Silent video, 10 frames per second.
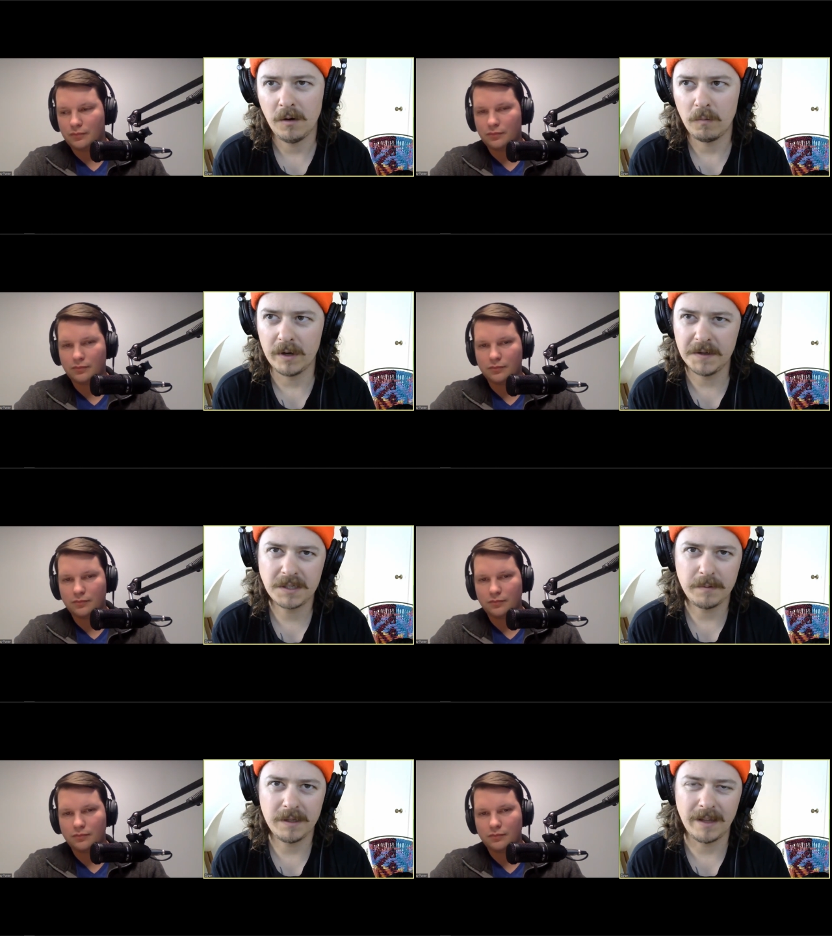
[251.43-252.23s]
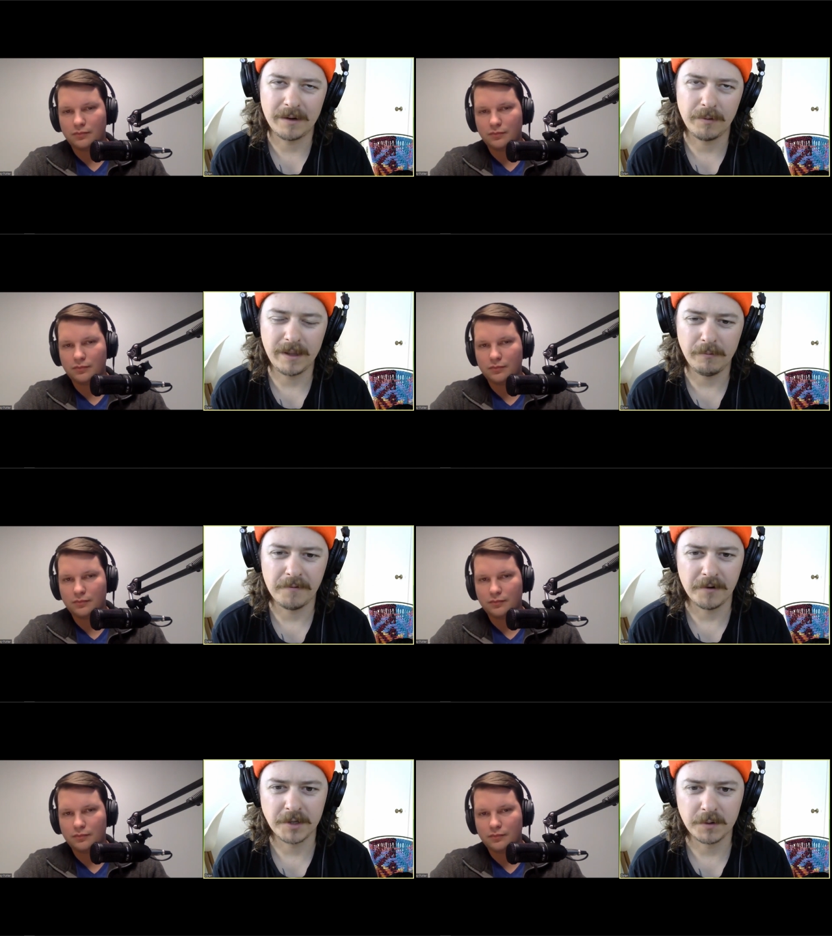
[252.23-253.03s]
Speaker 1: what used to be like really
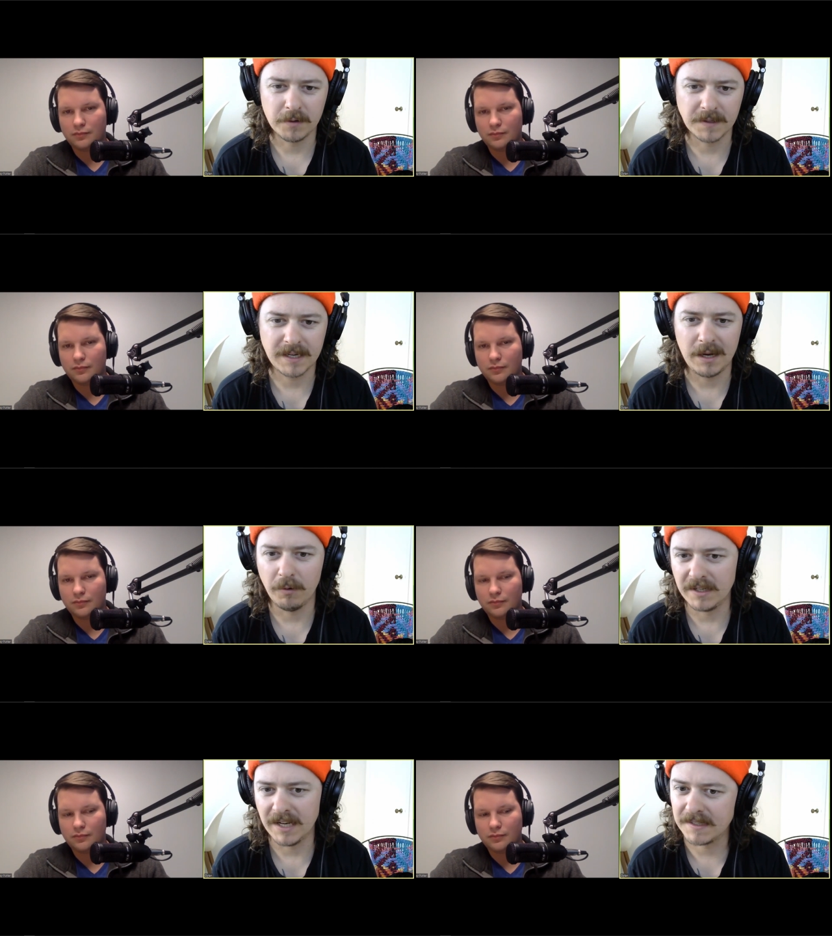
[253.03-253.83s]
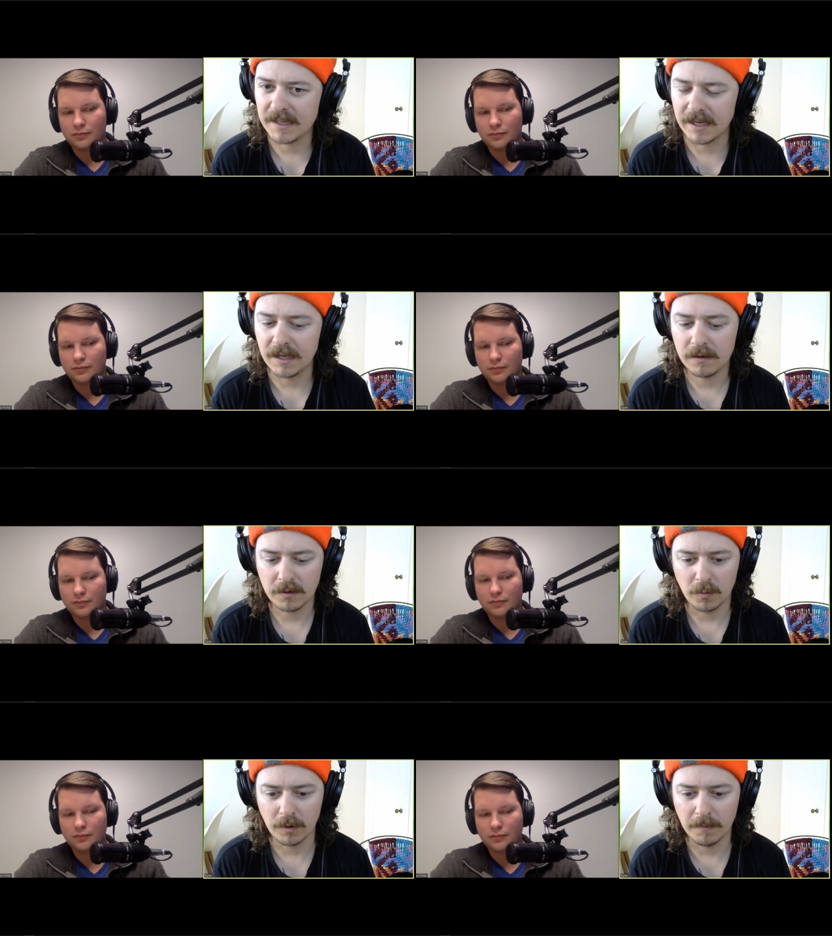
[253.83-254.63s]
referred to as keyword density
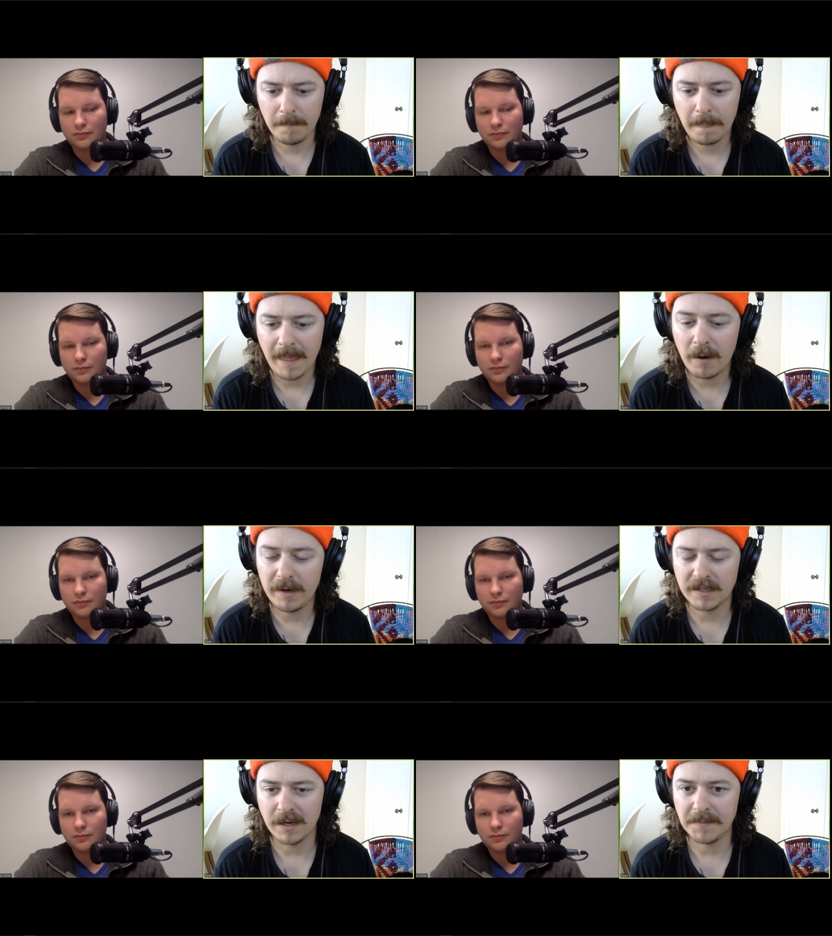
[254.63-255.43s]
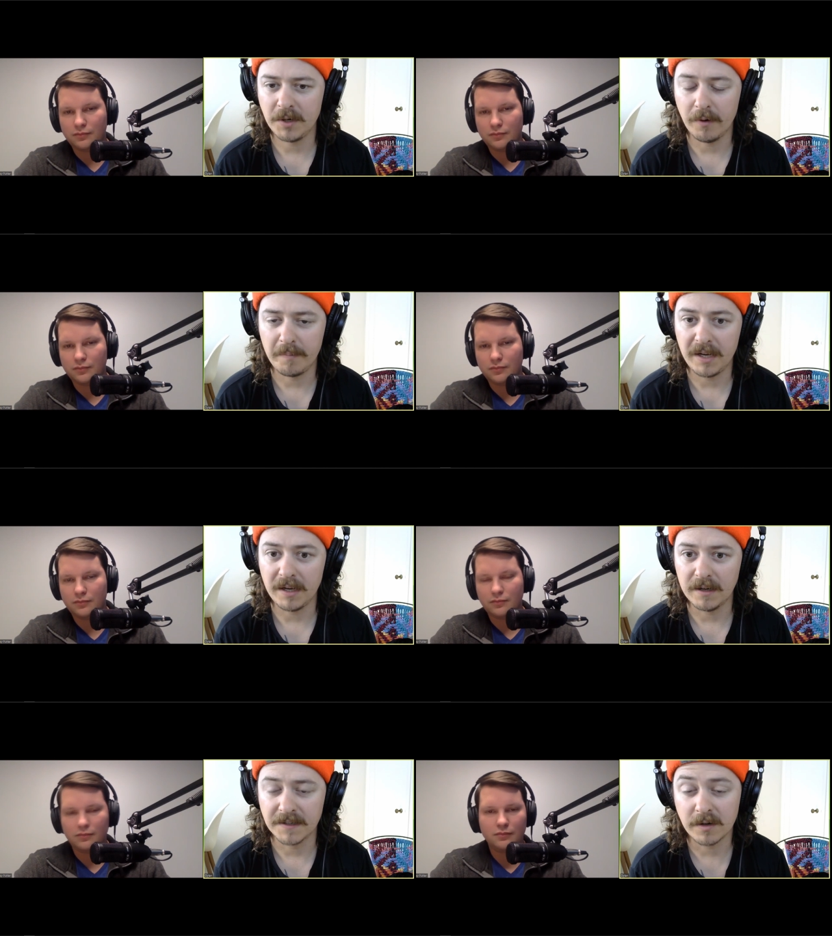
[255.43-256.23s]
or how many times you
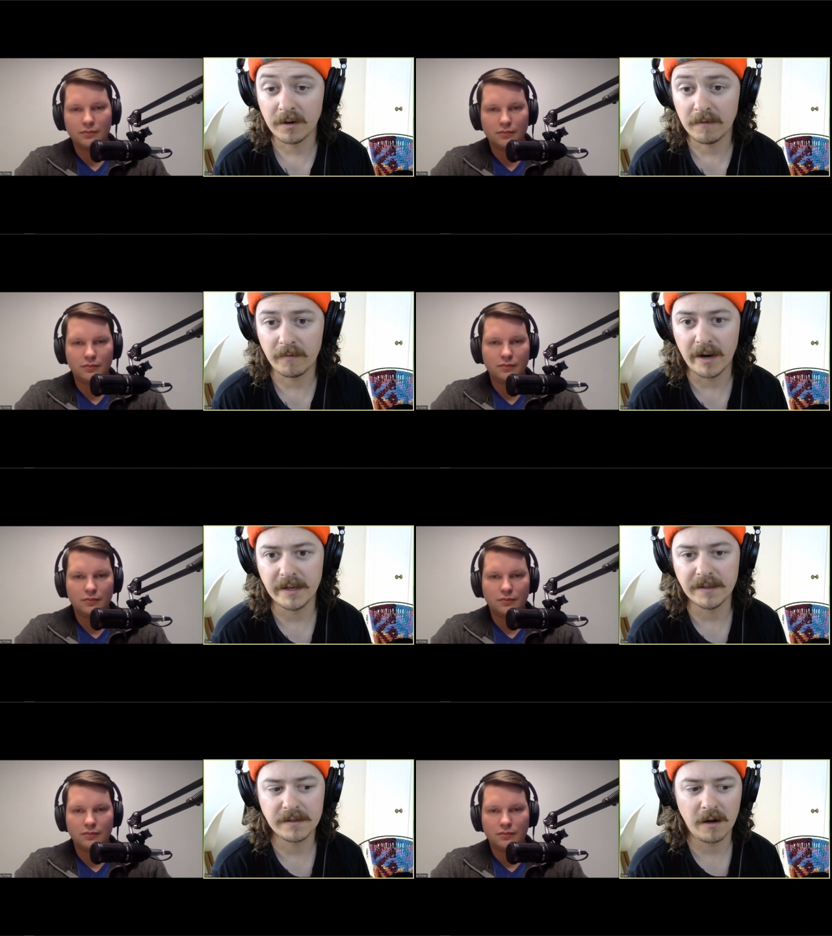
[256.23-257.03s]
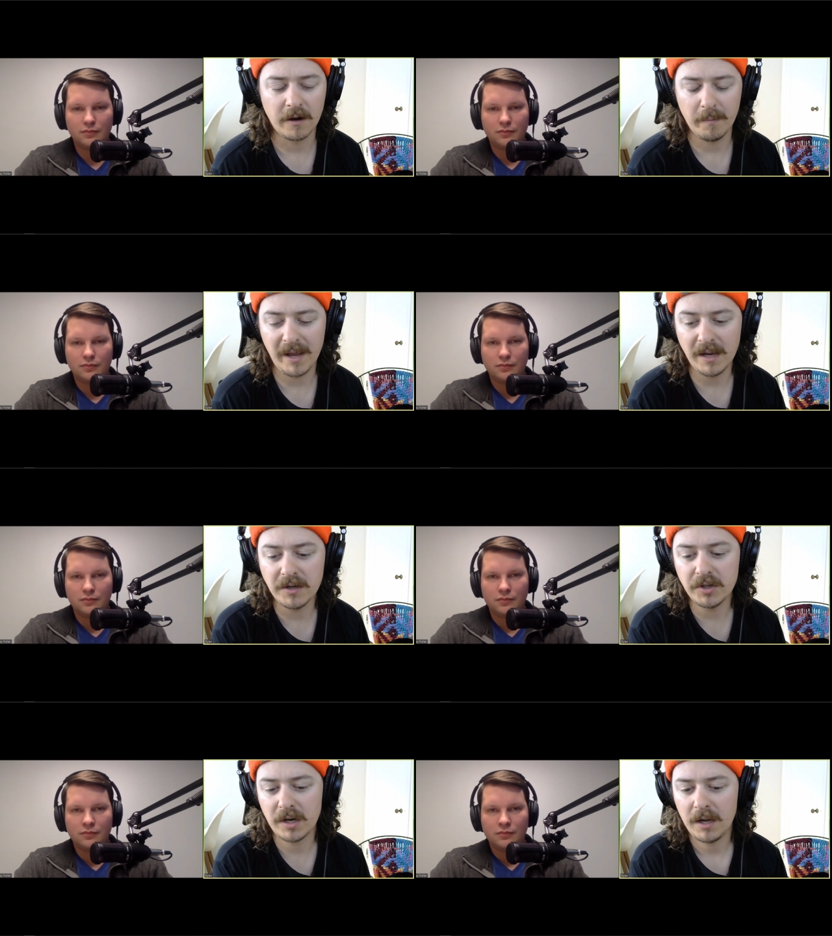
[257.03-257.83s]
repeat a certain phrase on a
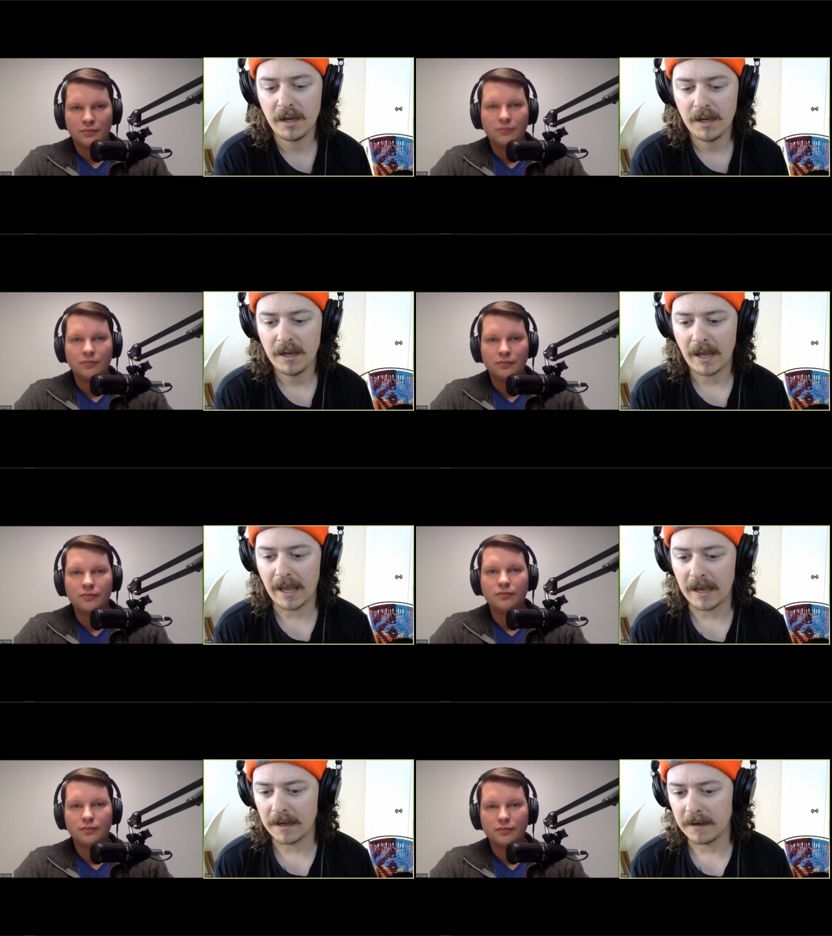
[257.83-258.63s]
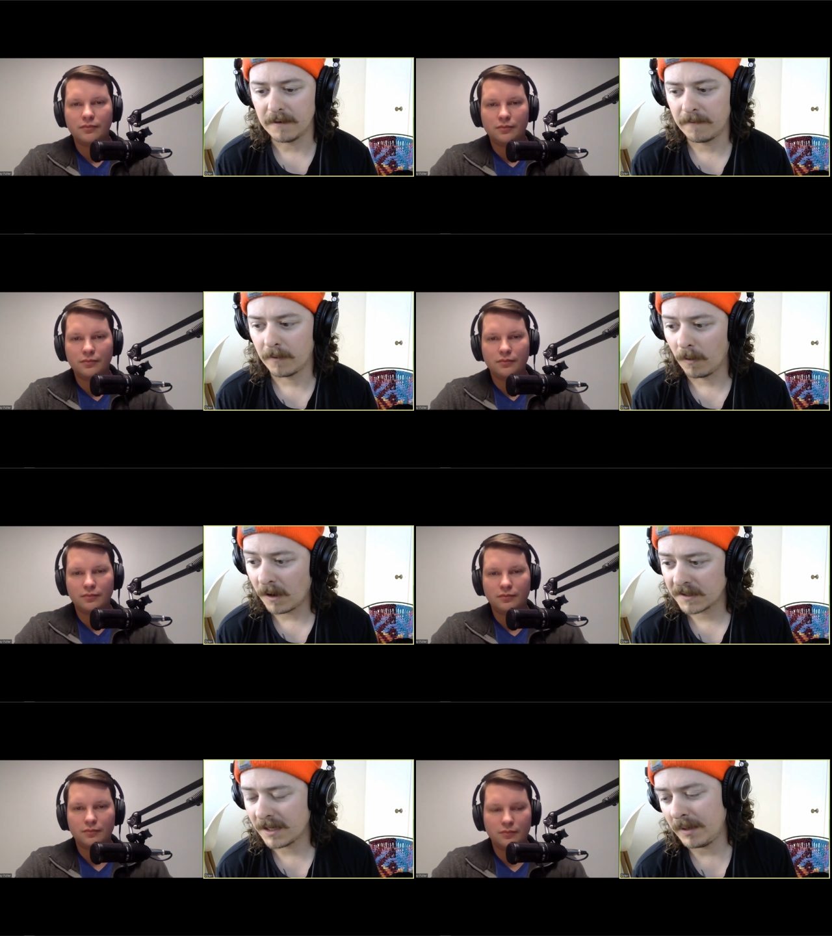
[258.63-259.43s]
page and for a
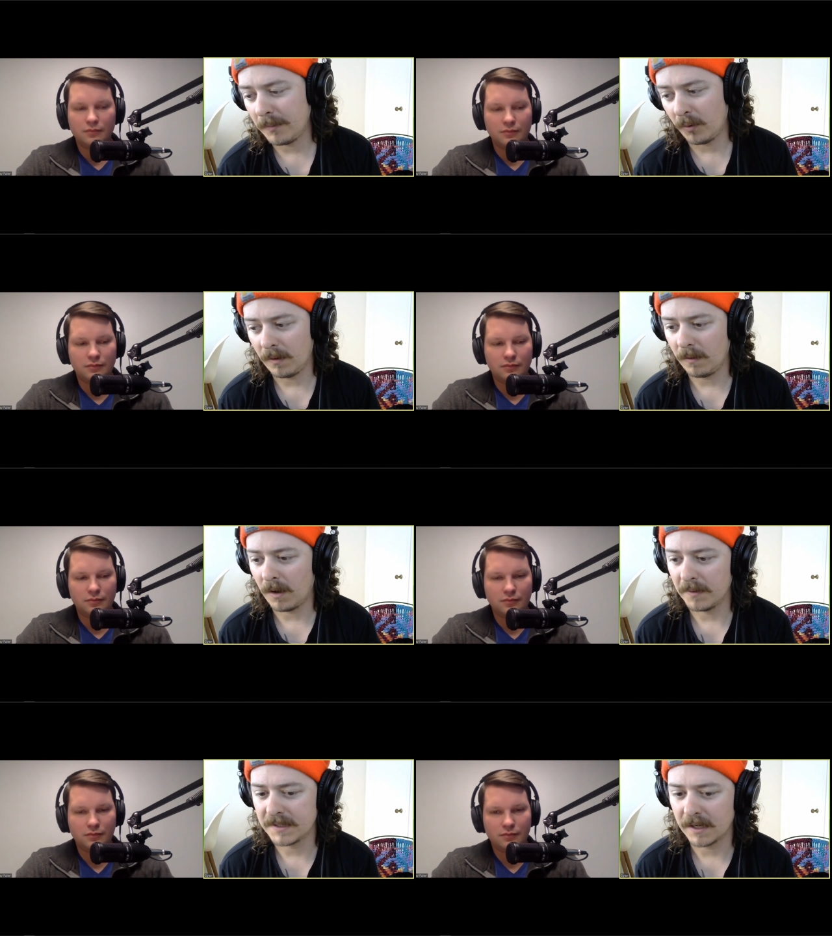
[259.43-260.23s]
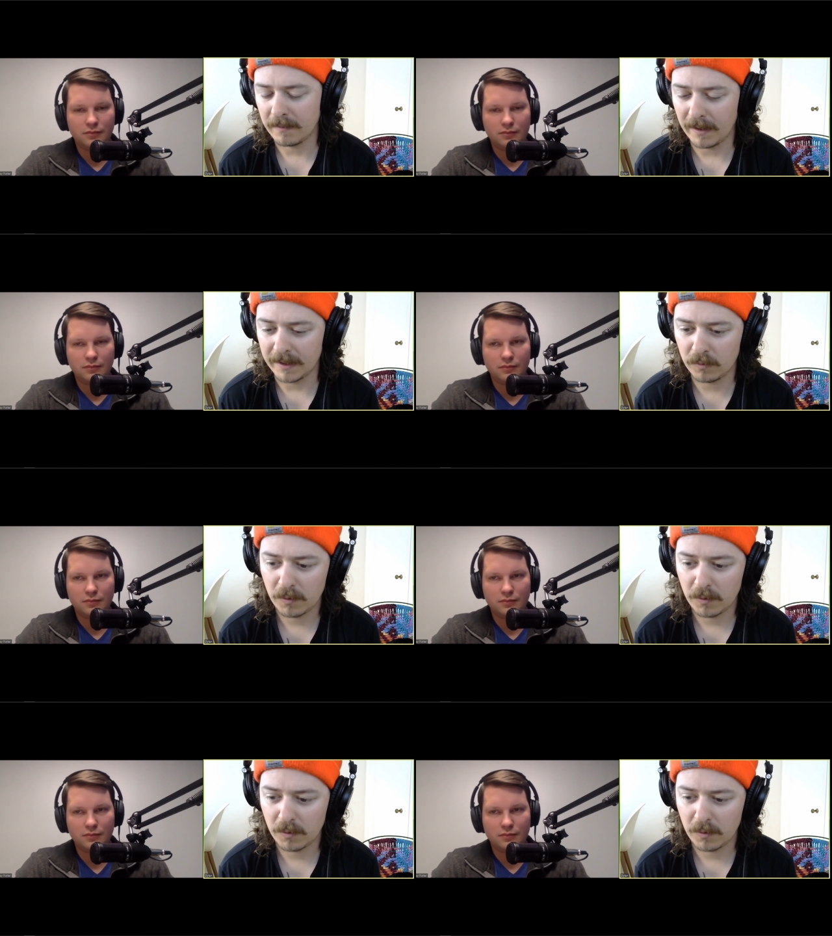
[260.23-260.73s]
long time, people were always talking about like